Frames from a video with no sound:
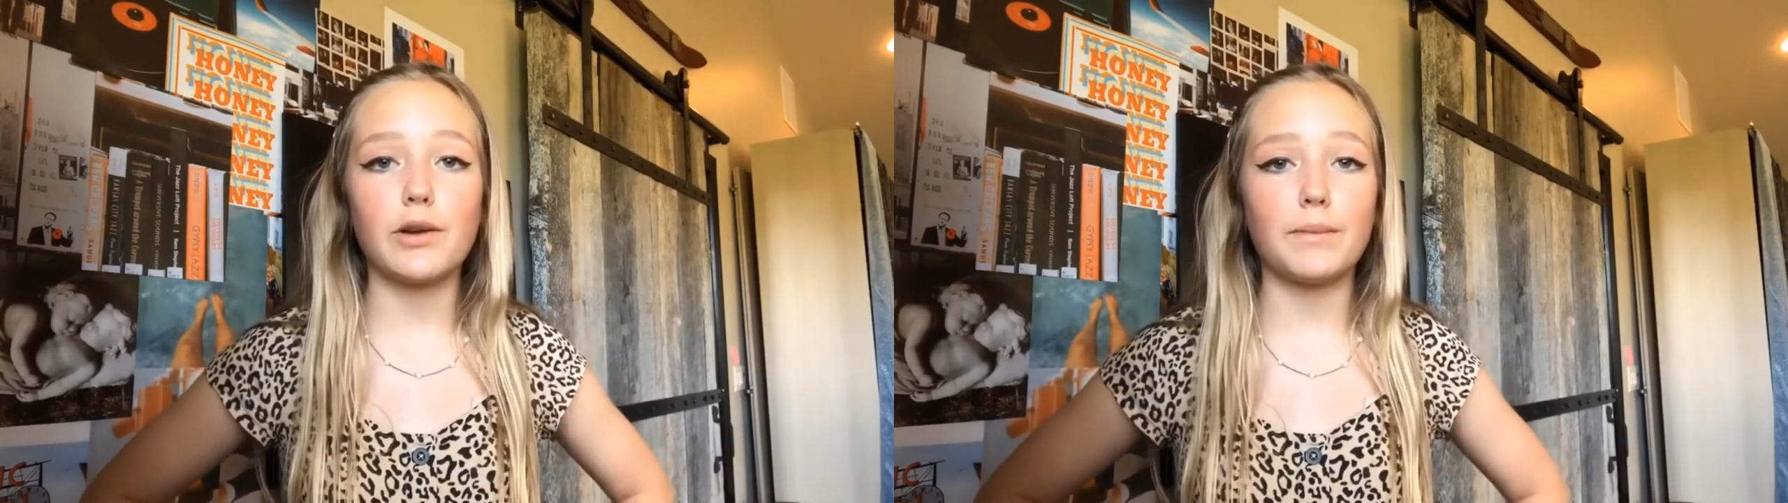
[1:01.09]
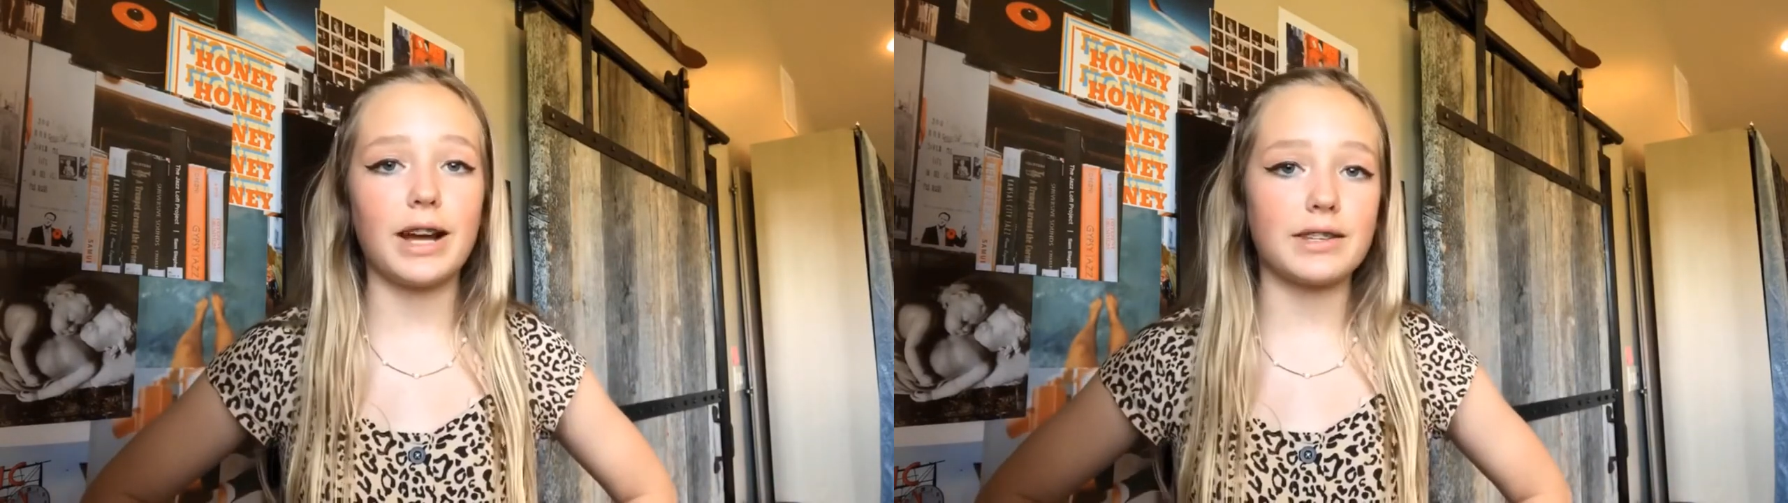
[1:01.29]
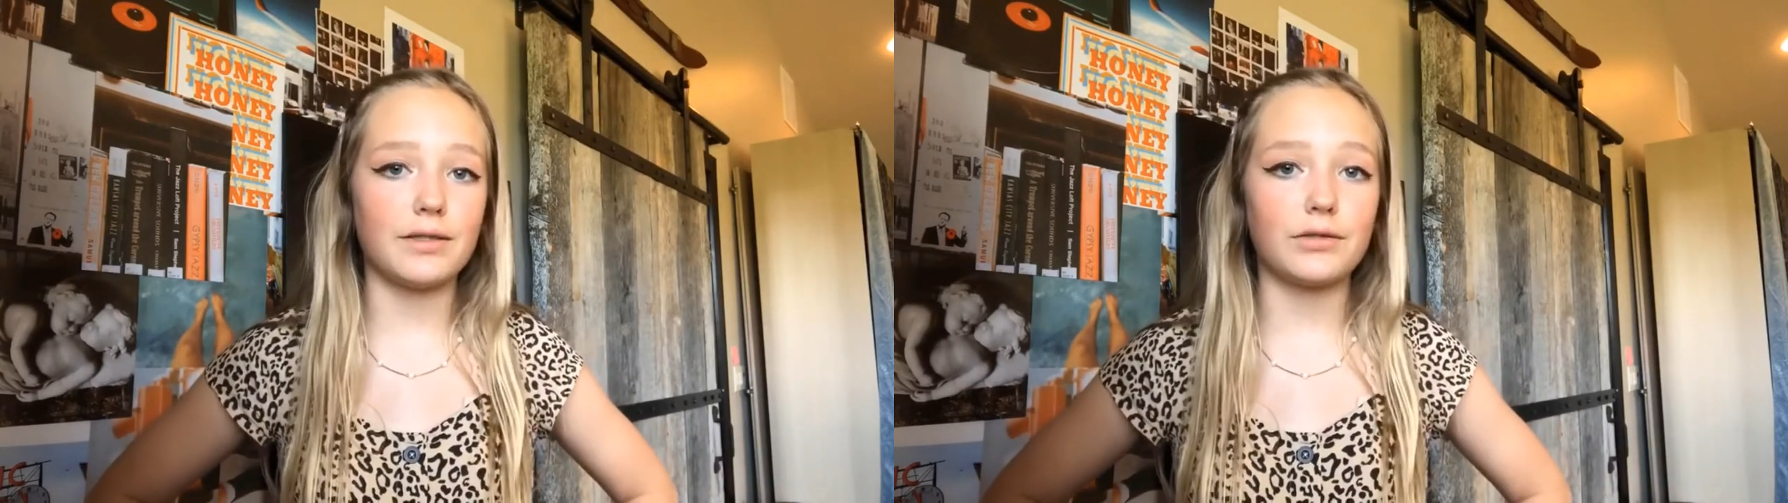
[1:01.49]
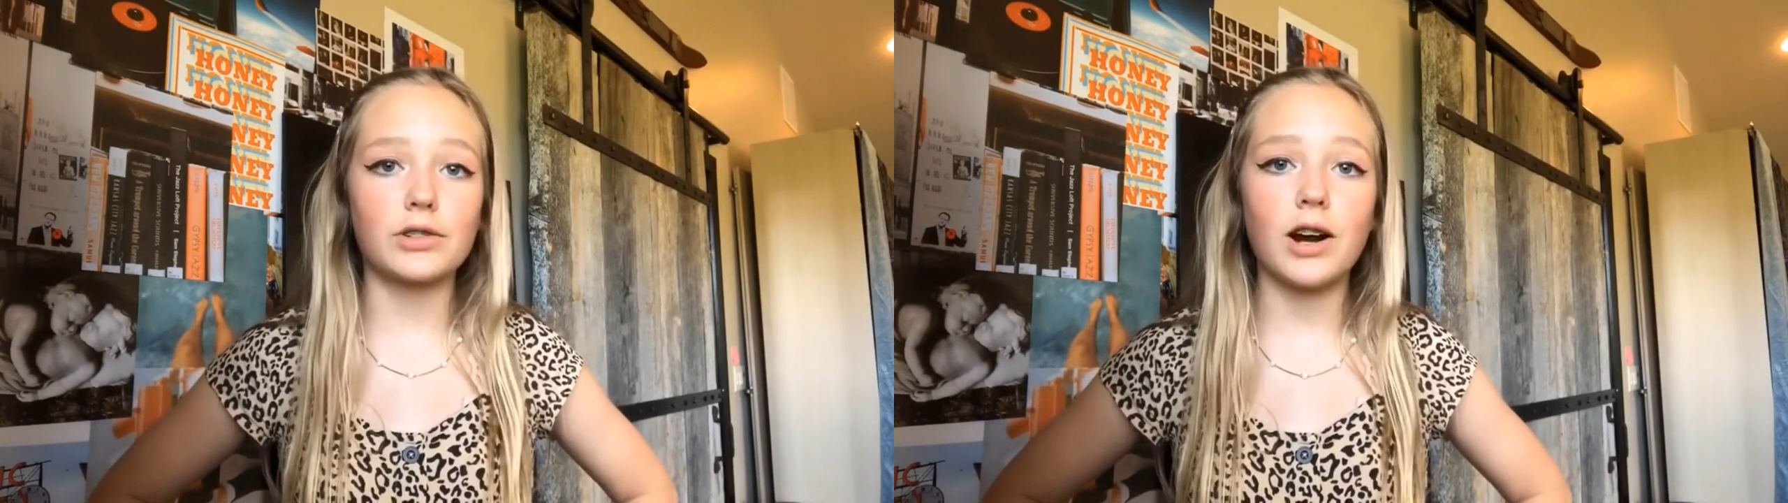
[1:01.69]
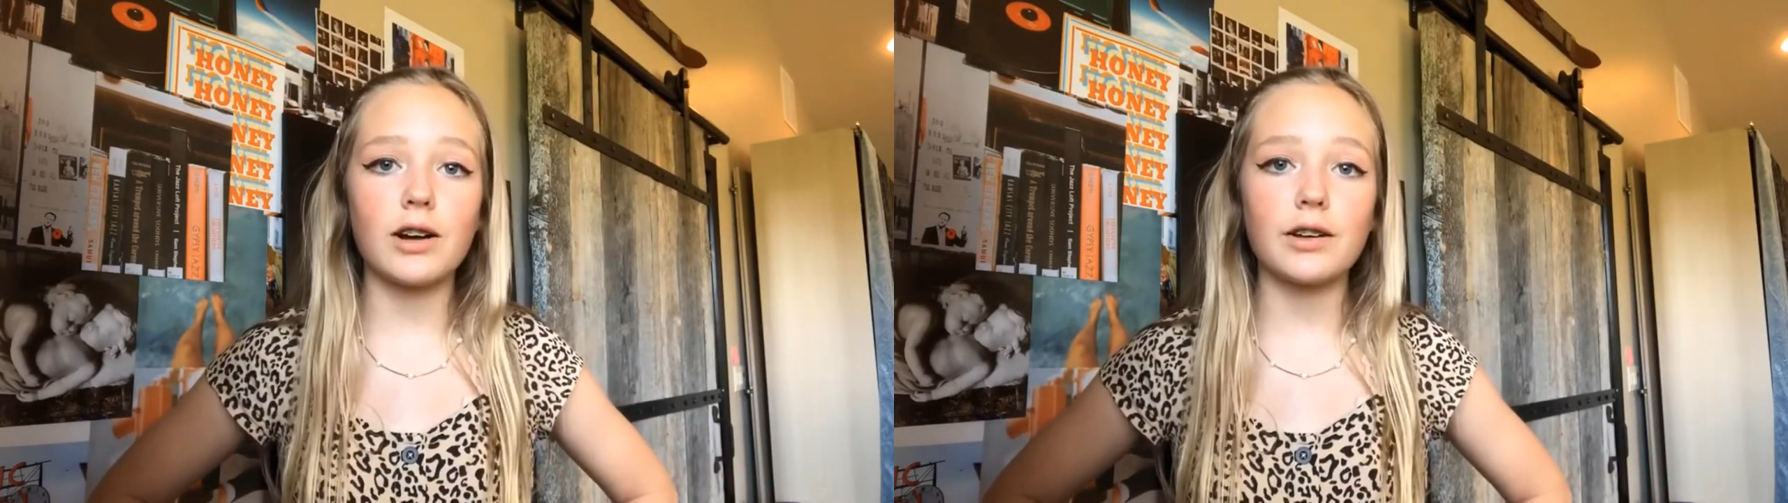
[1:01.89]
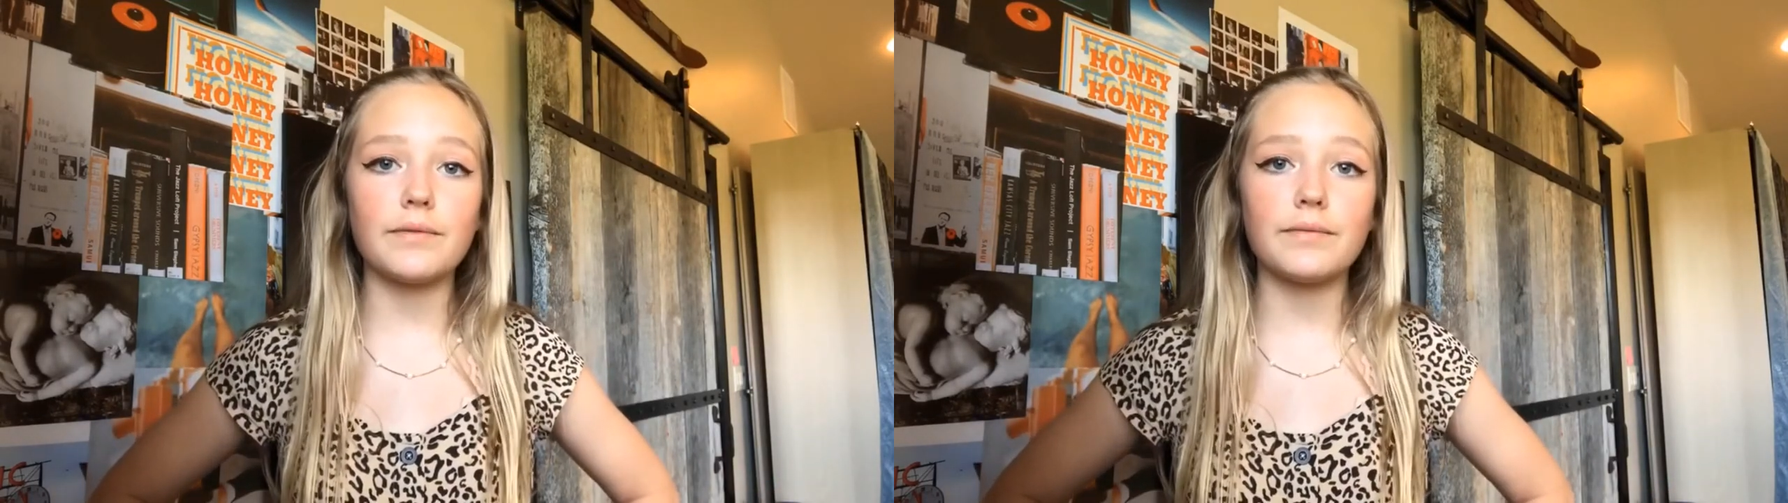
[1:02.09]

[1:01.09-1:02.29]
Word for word: a massive rock.